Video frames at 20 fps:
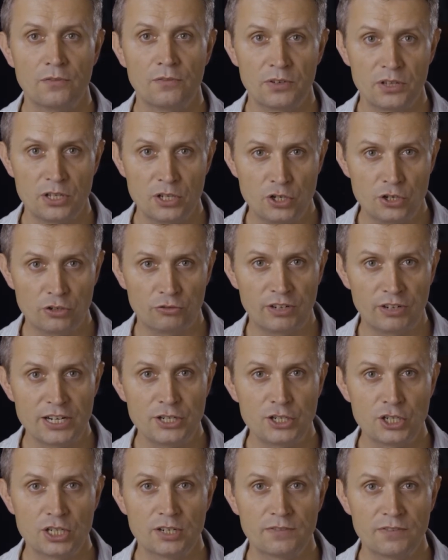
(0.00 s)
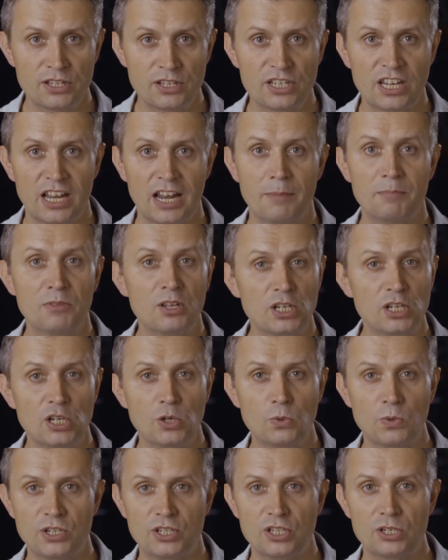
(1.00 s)
for the duration of the time that
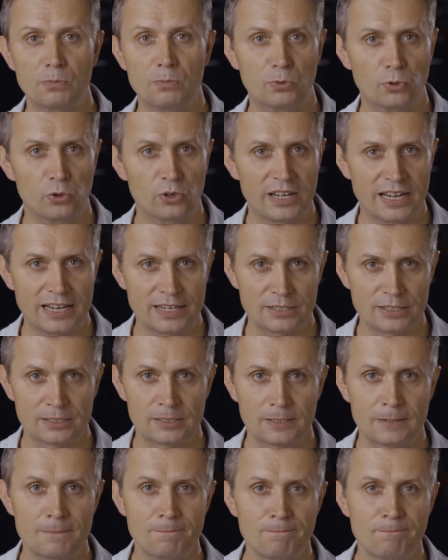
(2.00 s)
you wish to broadcast.